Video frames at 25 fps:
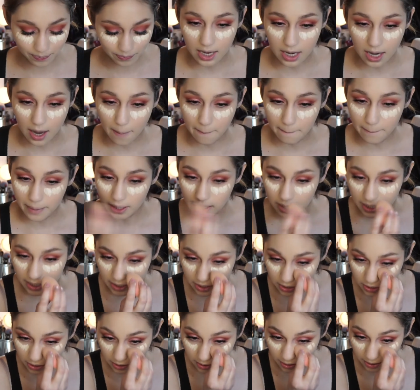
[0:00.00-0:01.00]
and
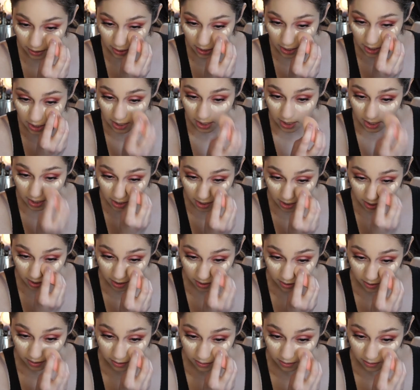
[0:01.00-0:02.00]
blend her in.